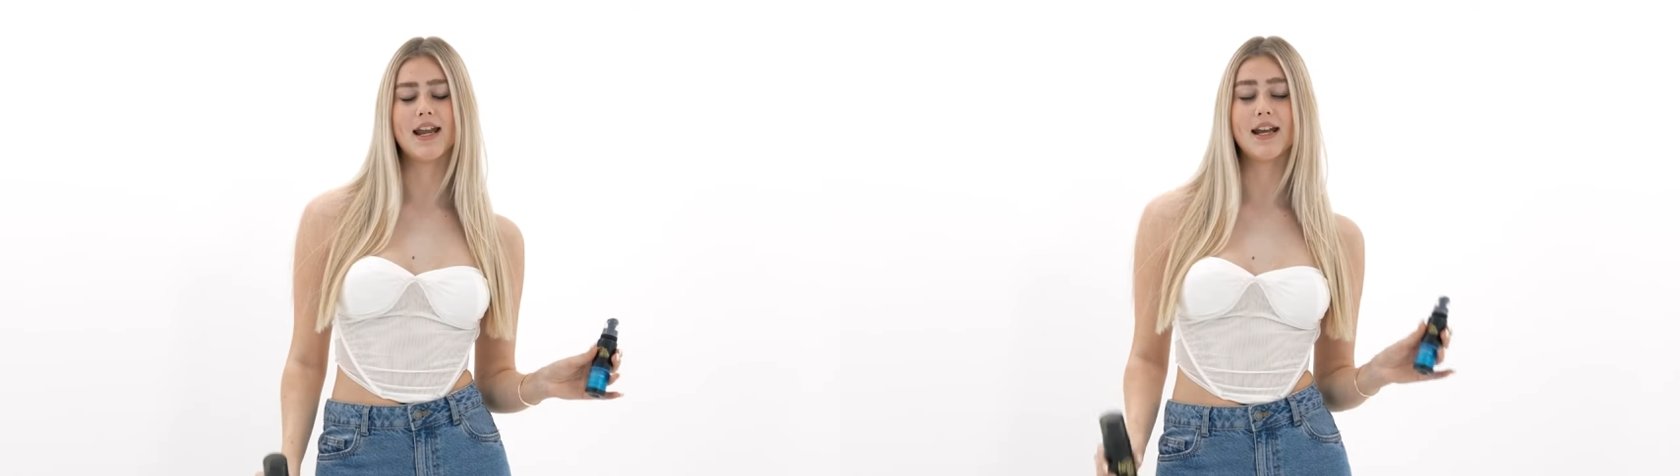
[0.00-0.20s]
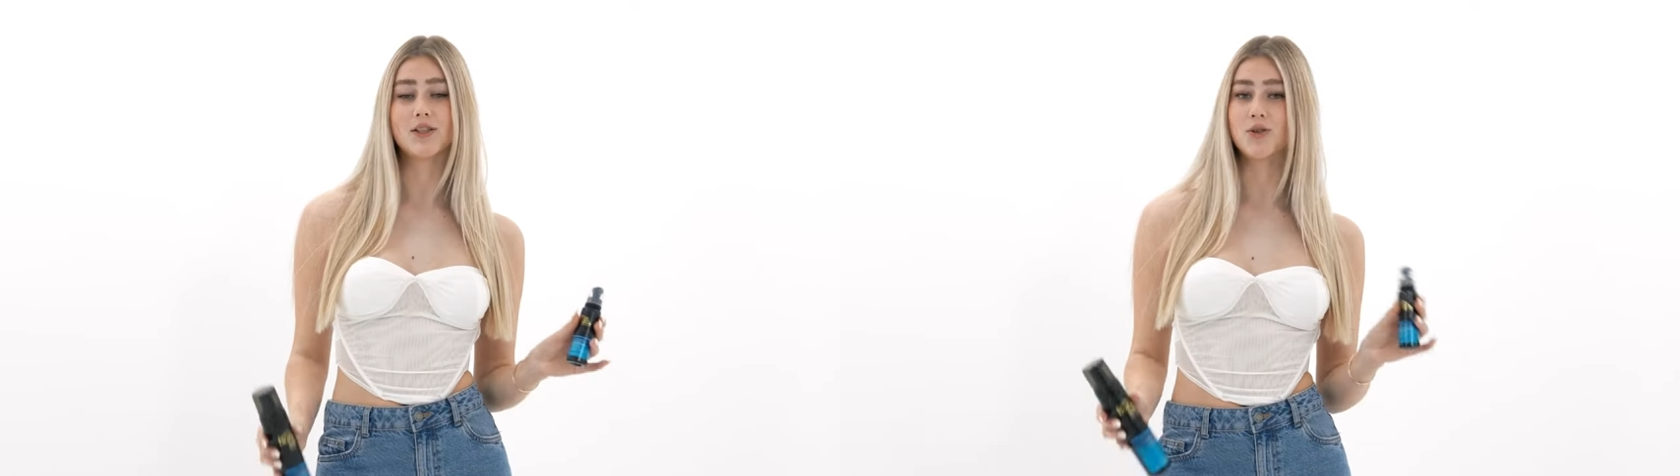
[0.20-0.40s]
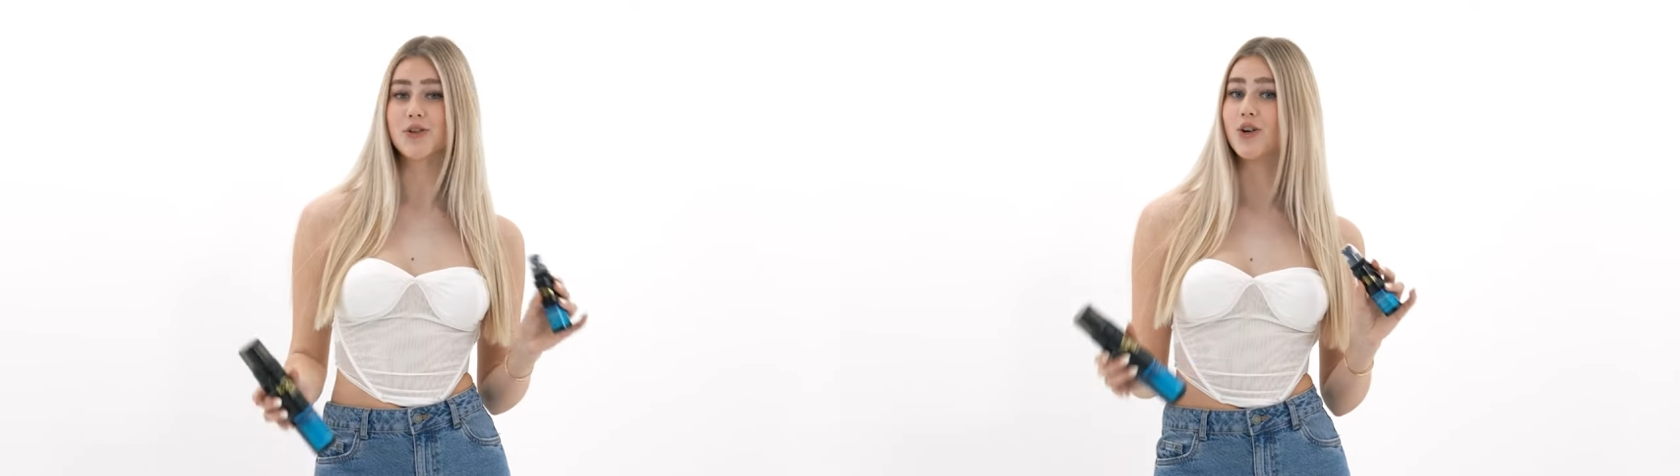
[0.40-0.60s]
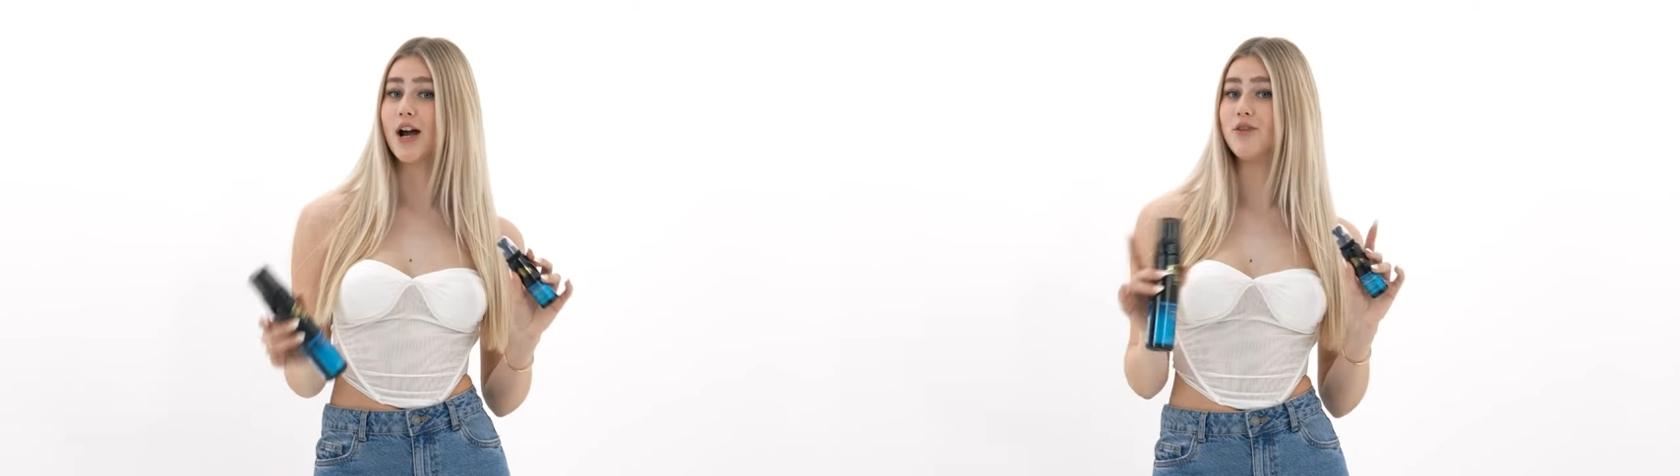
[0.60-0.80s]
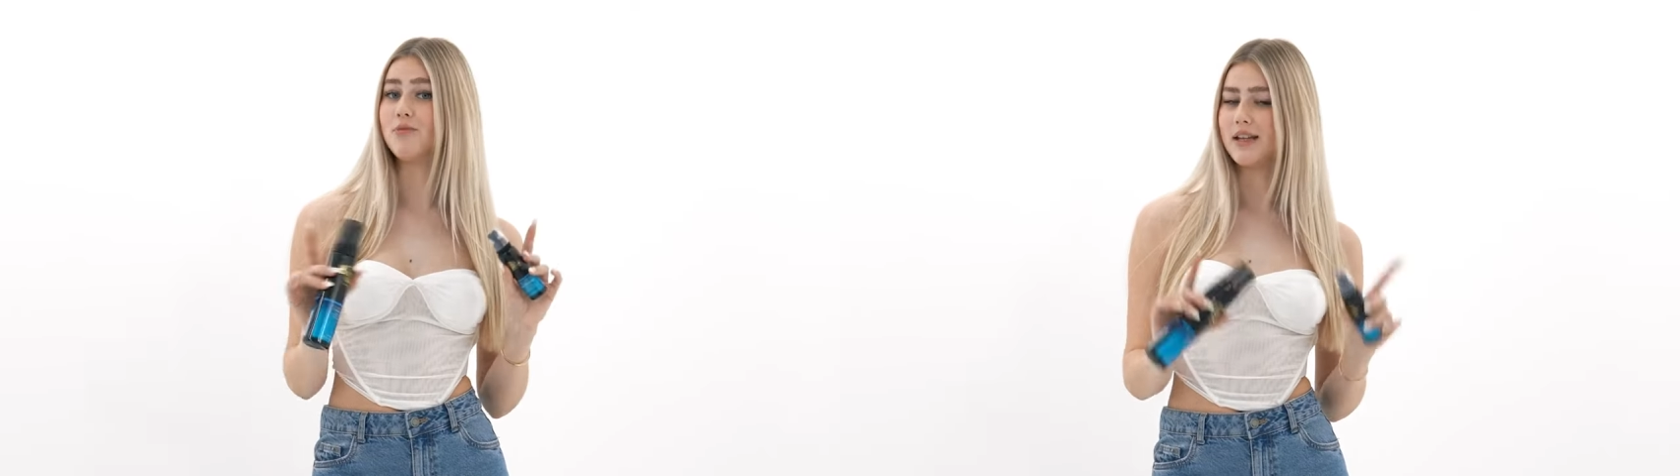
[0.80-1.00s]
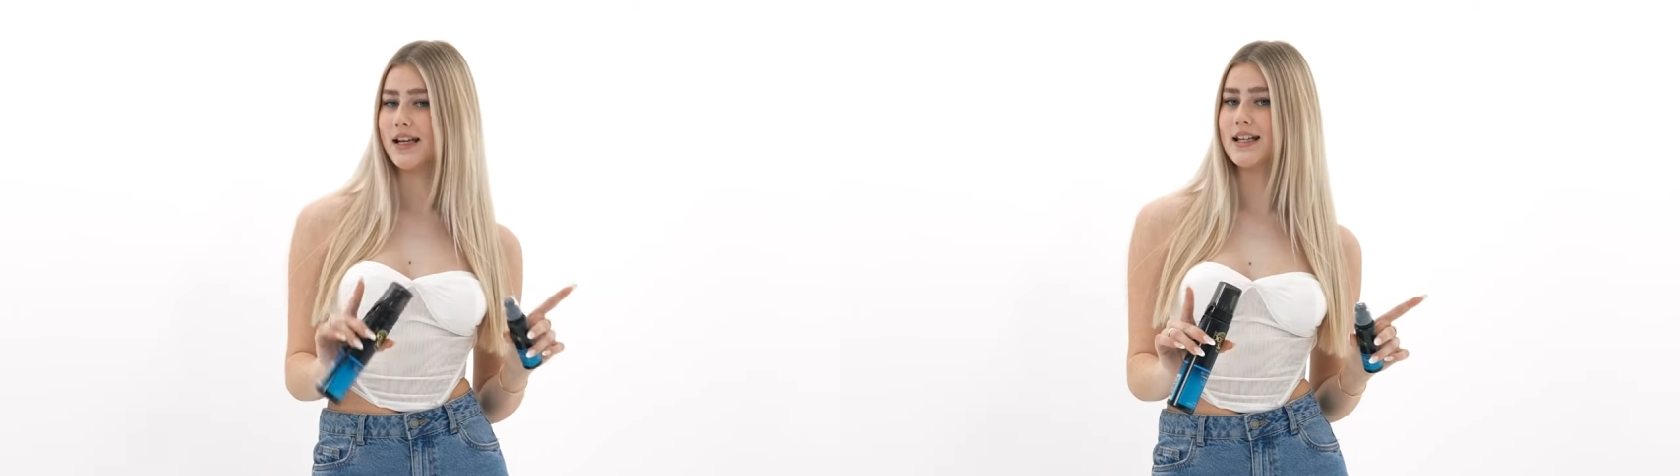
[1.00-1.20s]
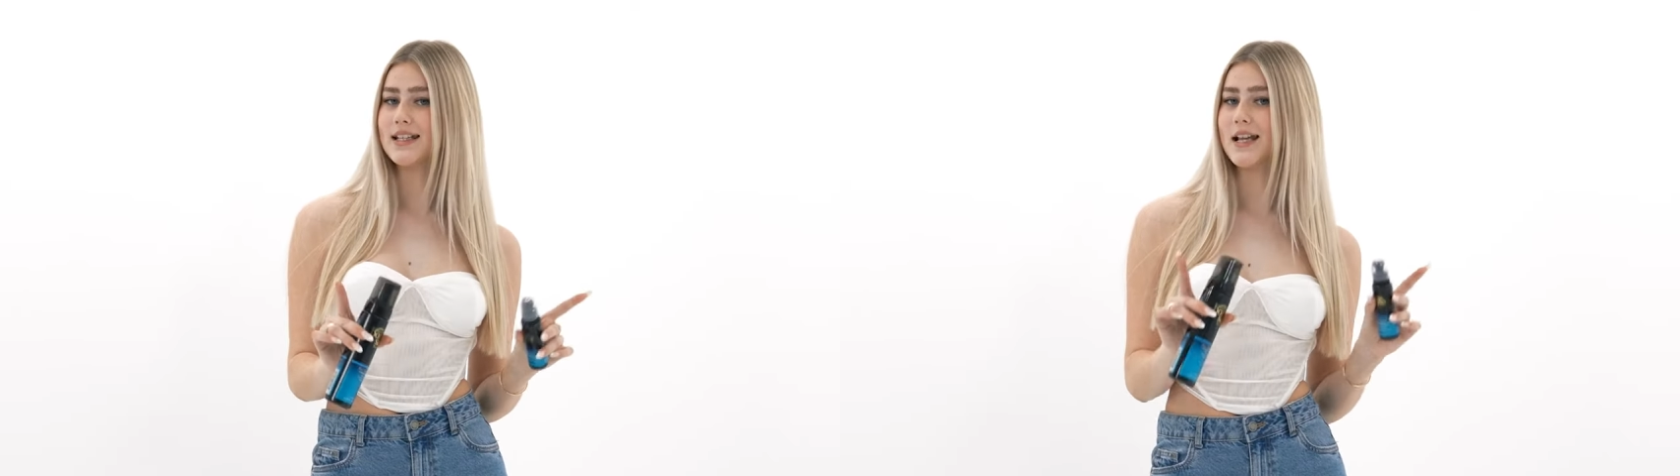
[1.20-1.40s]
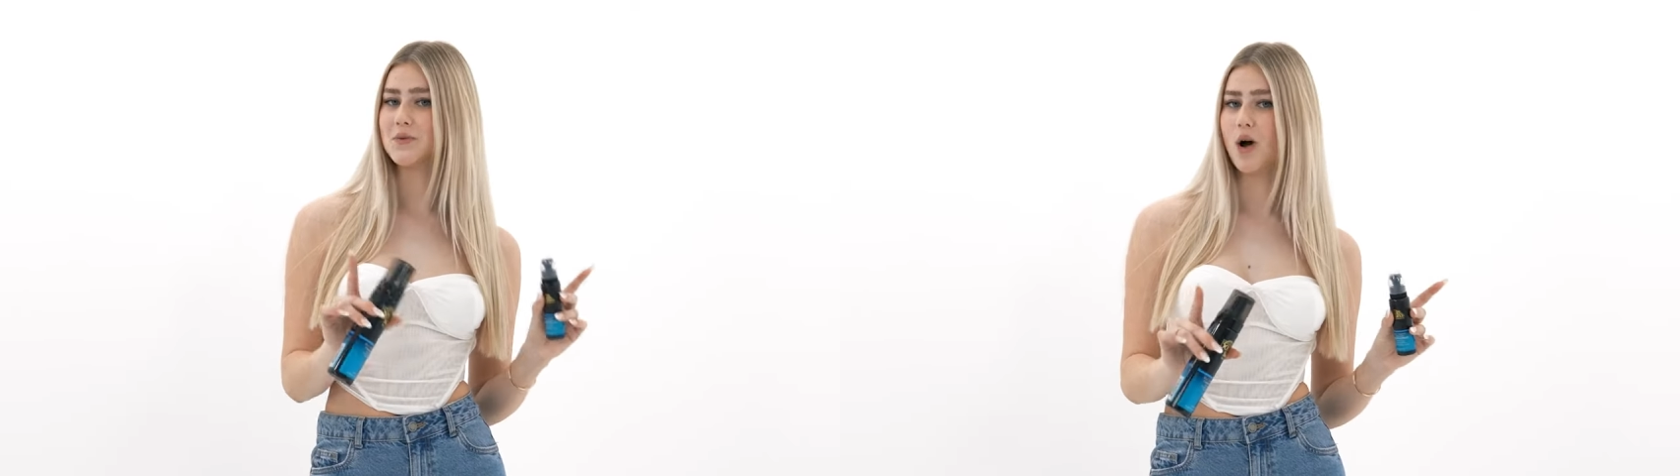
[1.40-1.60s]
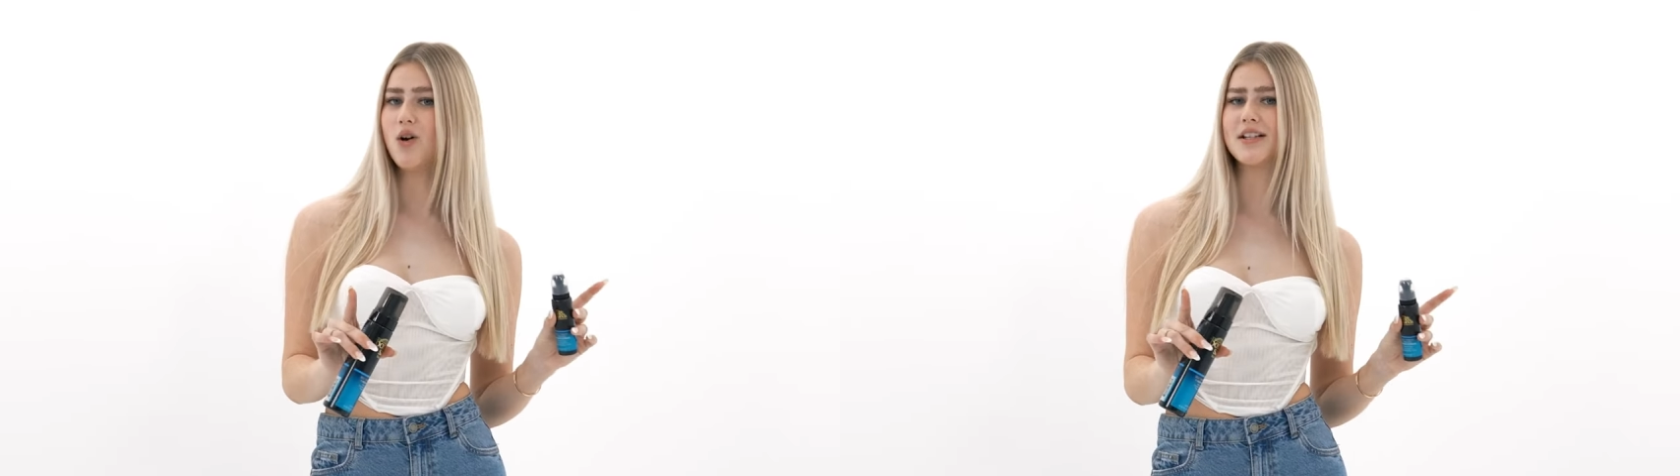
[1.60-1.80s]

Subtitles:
And it's also great for beginners as well.